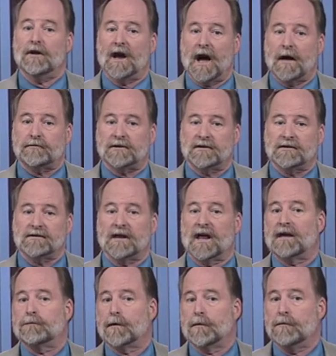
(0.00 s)
options,
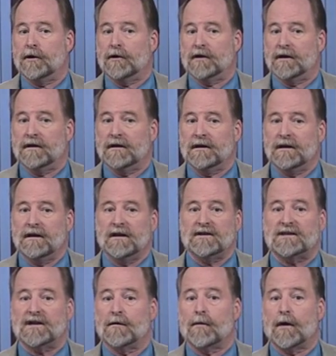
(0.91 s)
like Bermuda, are
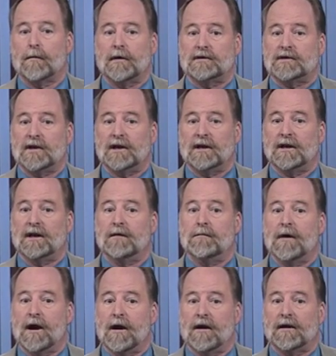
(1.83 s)
somewhere between an
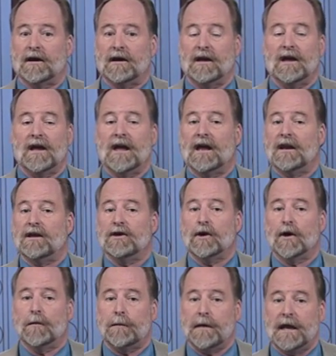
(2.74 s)
American and a
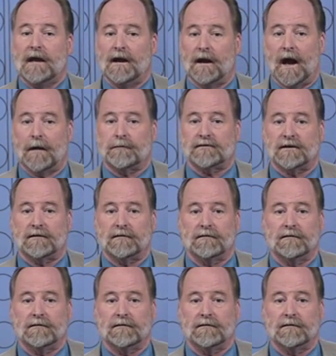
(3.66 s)
European option.